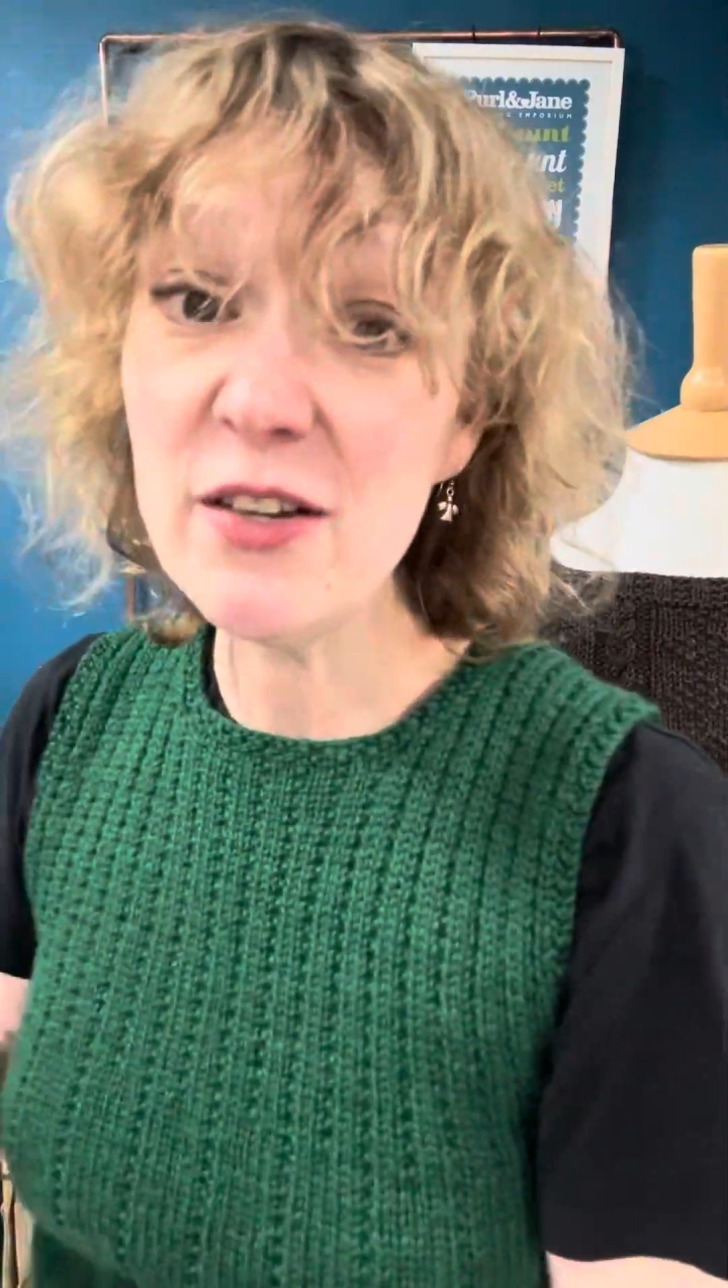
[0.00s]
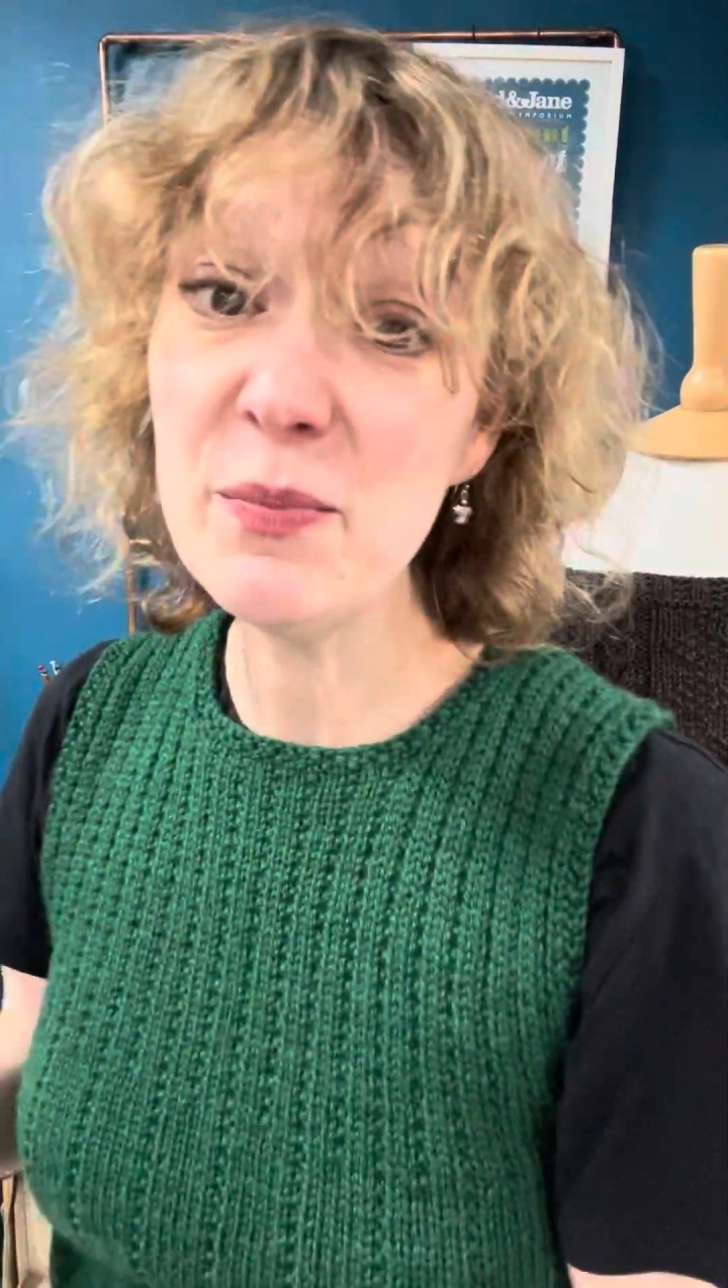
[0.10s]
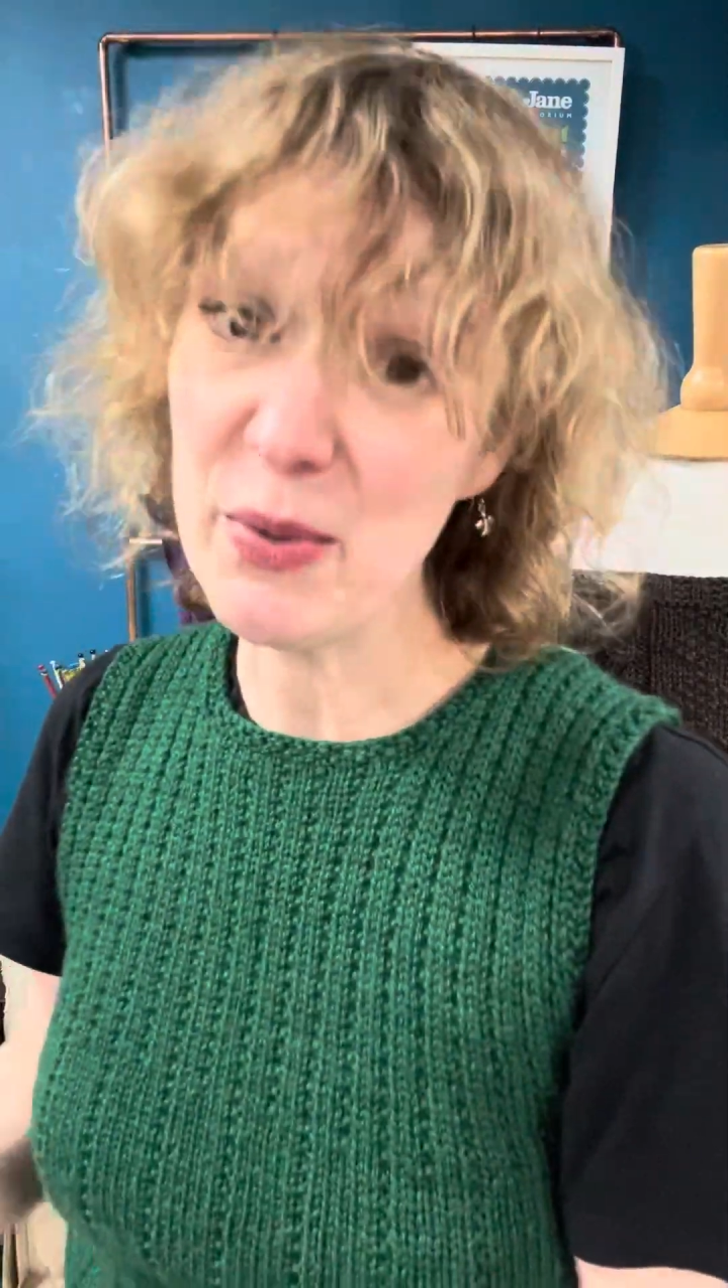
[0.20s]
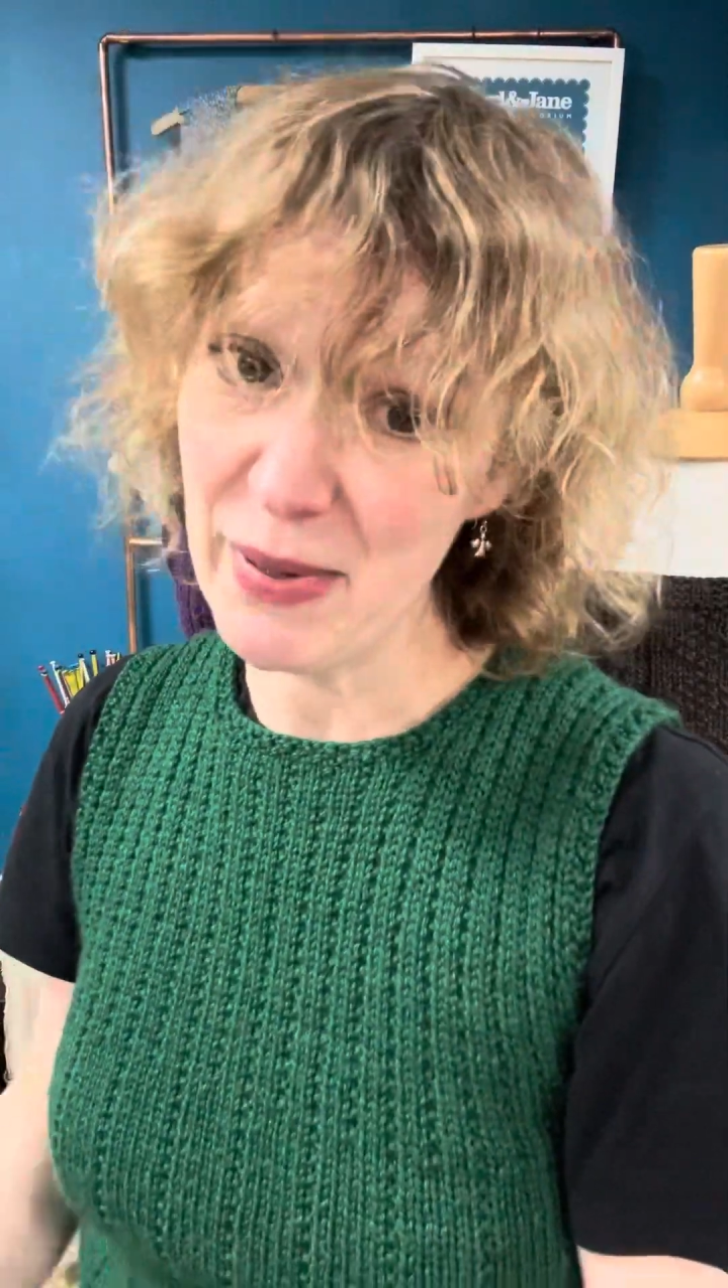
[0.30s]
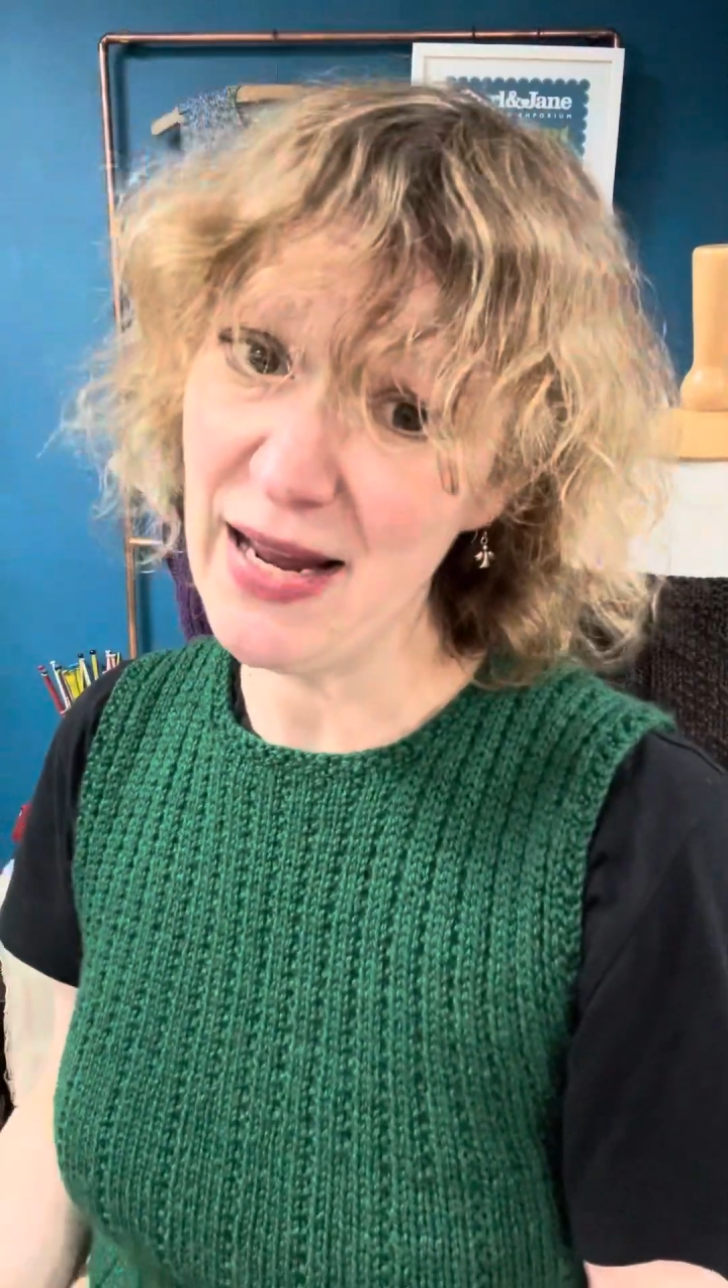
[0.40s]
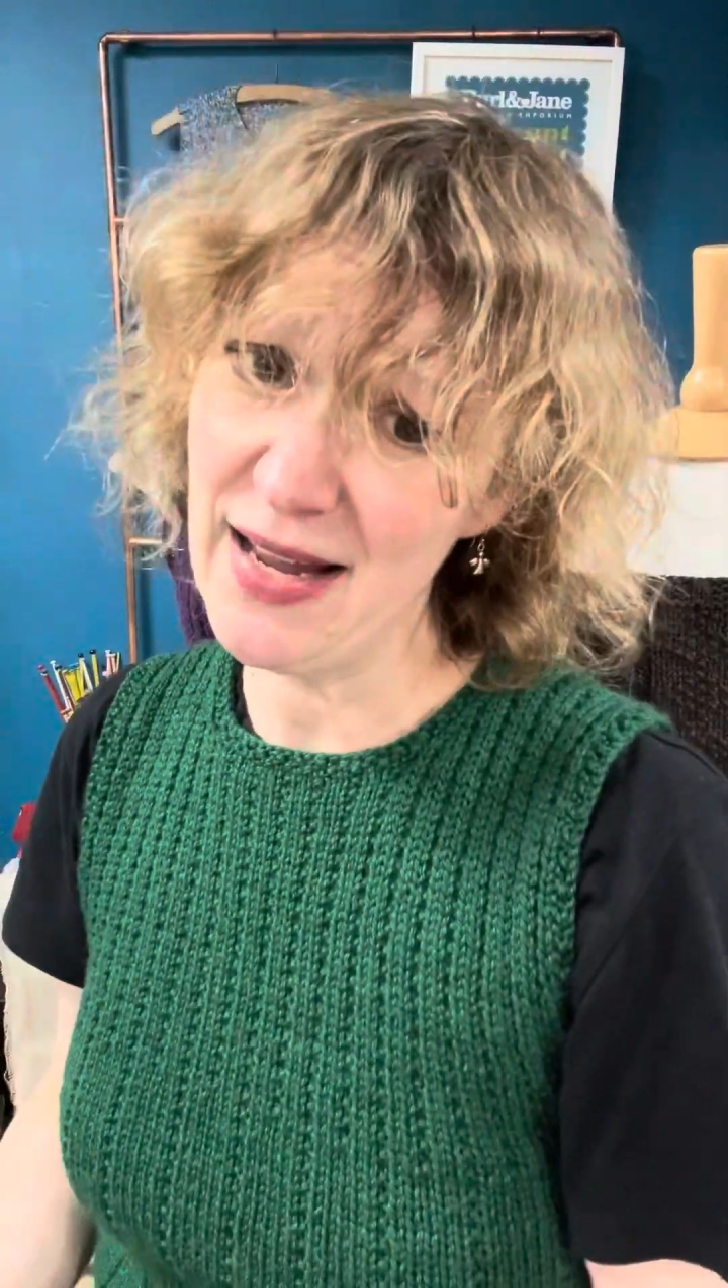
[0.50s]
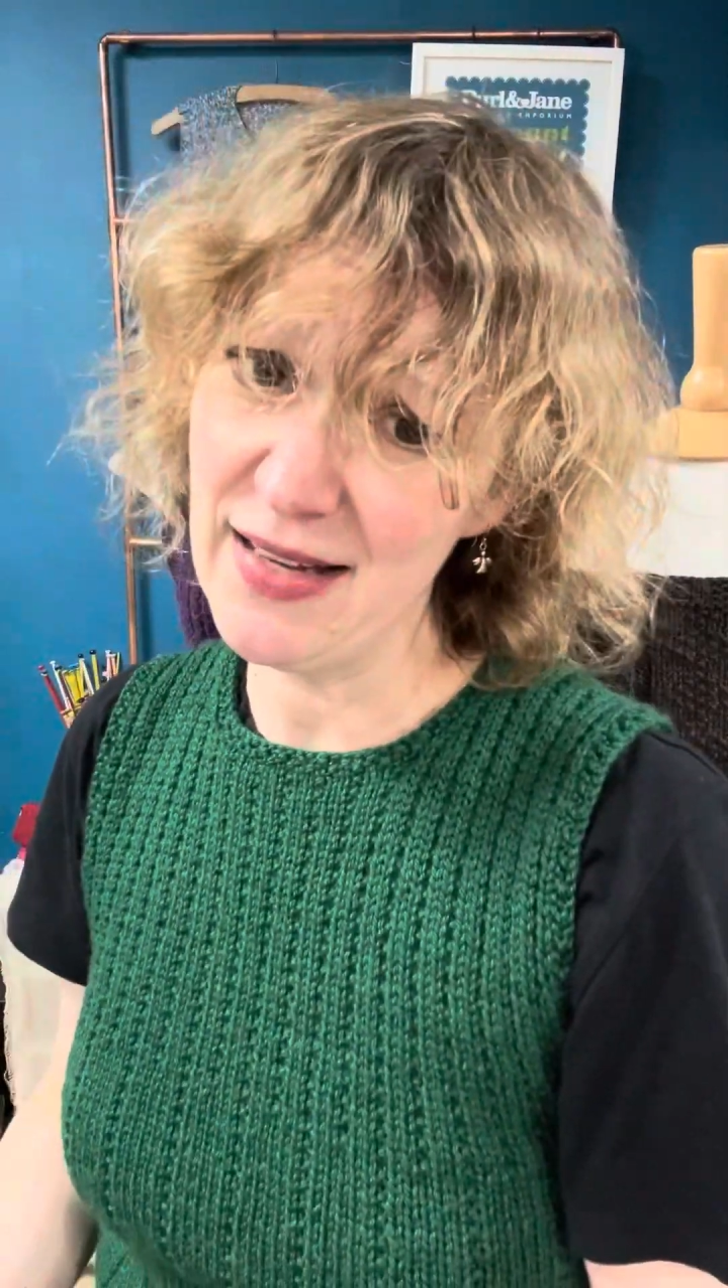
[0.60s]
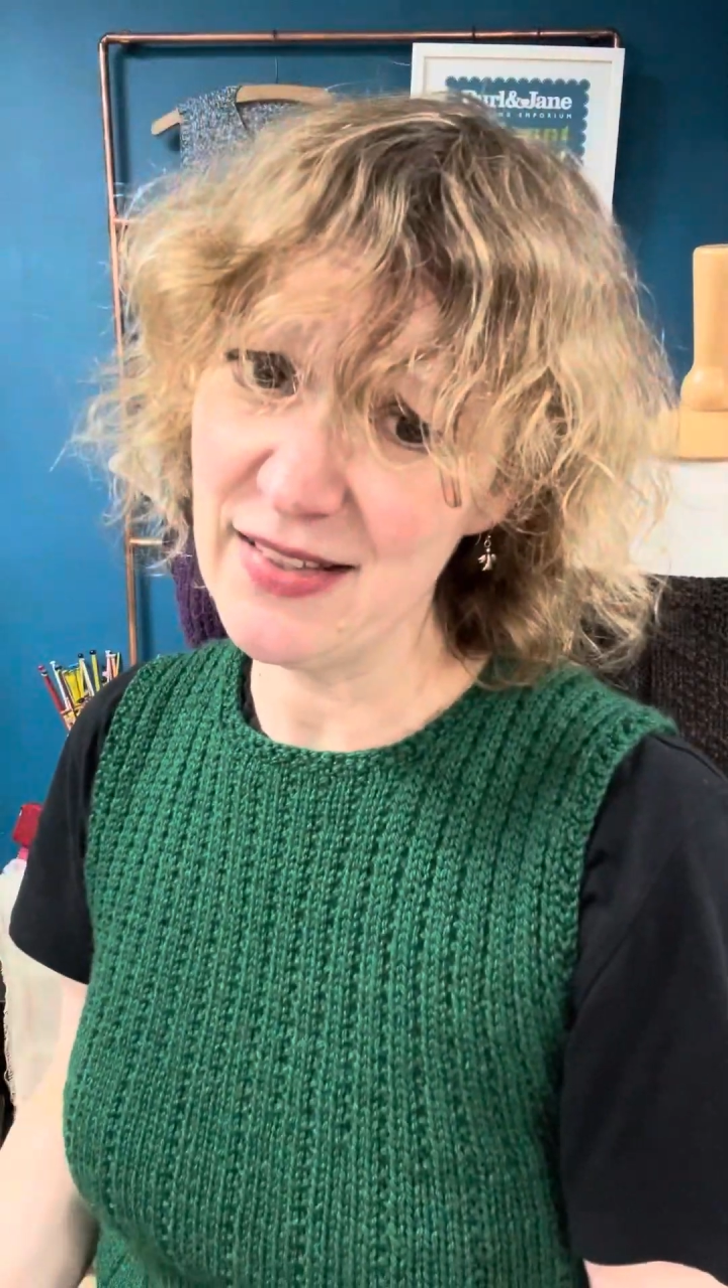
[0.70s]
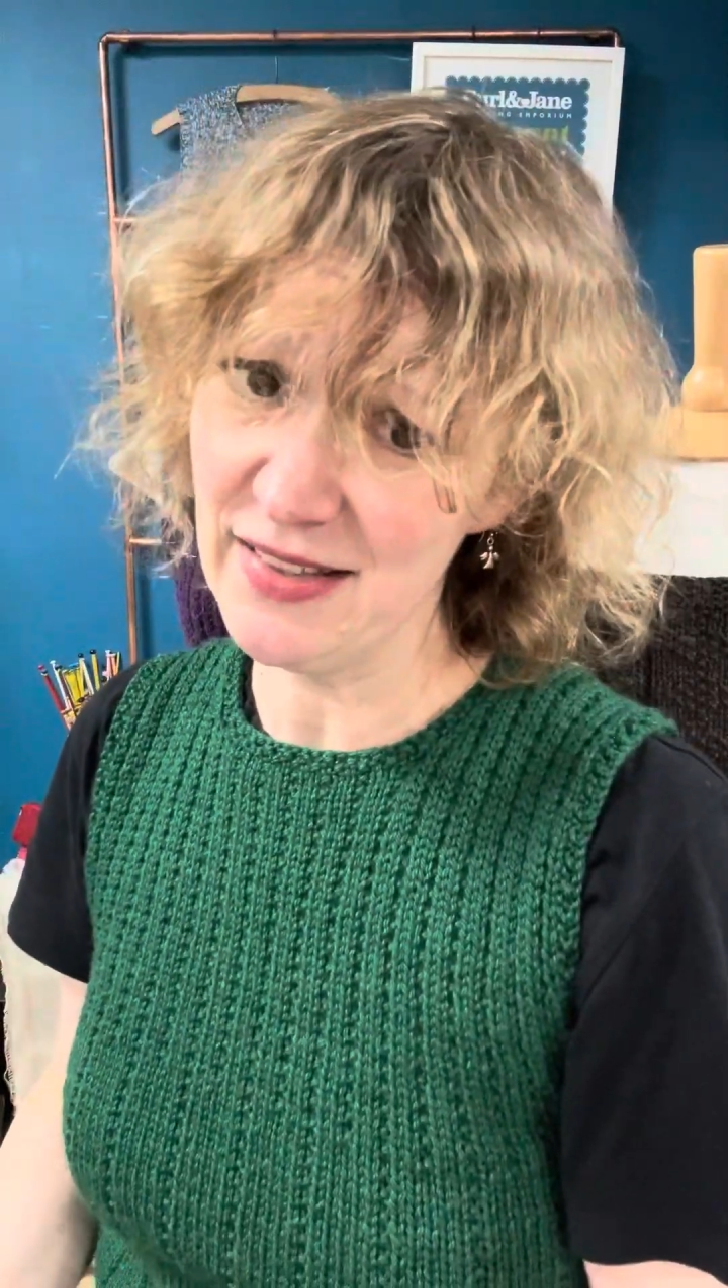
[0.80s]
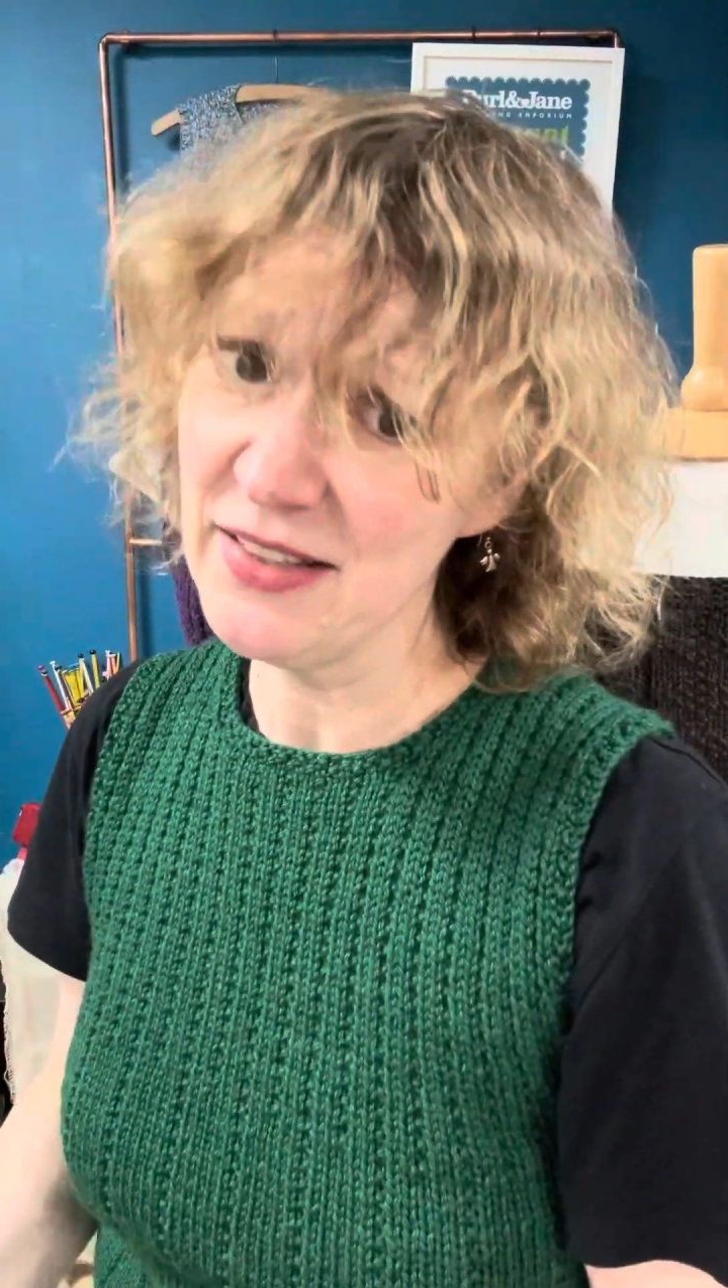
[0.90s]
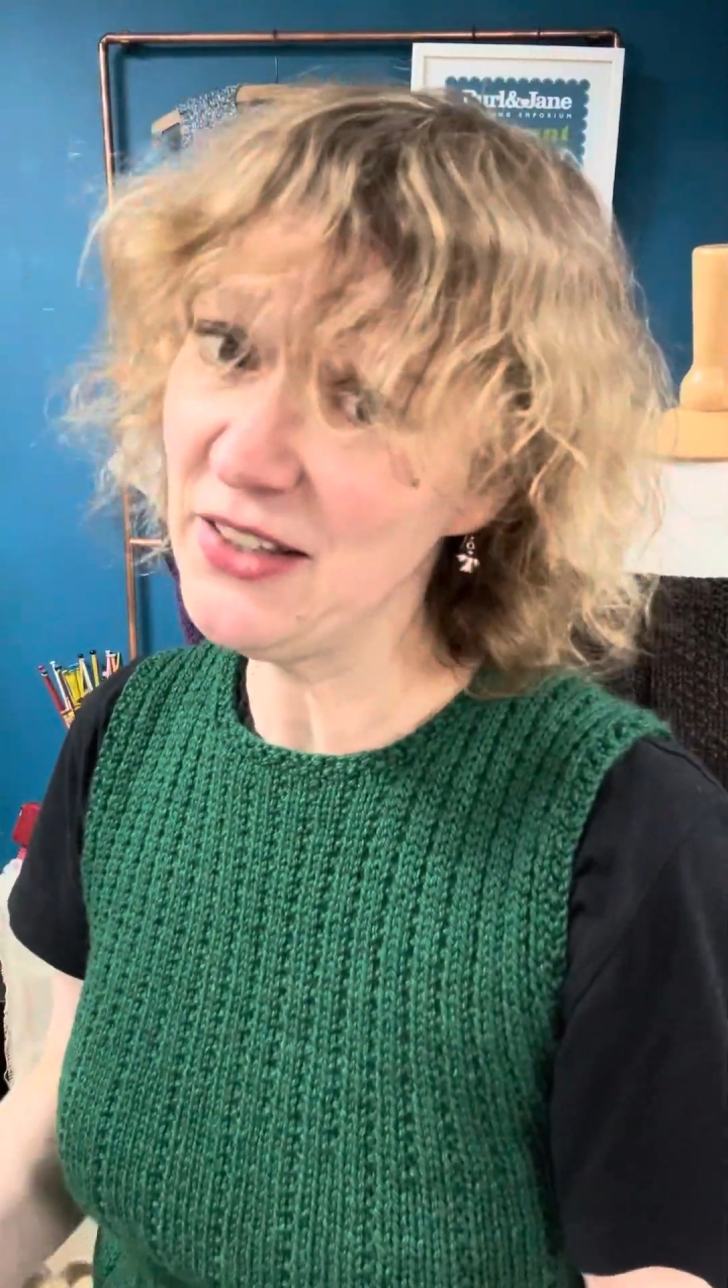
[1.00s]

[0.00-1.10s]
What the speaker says: have prepared